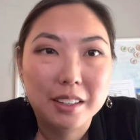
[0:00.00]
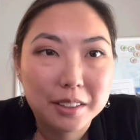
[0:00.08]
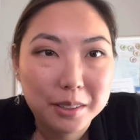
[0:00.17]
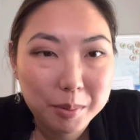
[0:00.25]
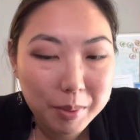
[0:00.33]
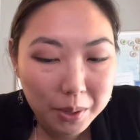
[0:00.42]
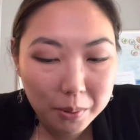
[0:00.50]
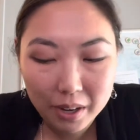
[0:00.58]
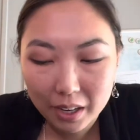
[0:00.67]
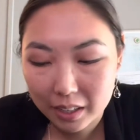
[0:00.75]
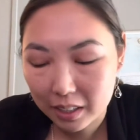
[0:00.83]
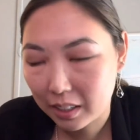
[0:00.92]
a little bit
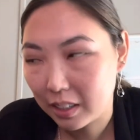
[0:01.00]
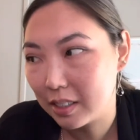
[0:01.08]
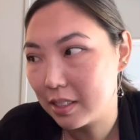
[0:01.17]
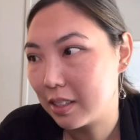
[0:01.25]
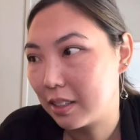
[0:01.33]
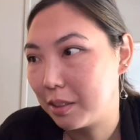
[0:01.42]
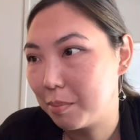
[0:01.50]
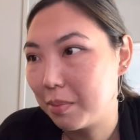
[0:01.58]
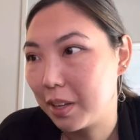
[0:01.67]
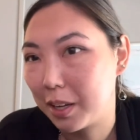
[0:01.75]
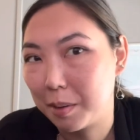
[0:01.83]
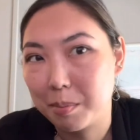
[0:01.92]
quiet because
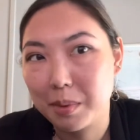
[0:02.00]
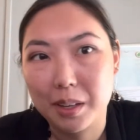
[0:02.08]
I'm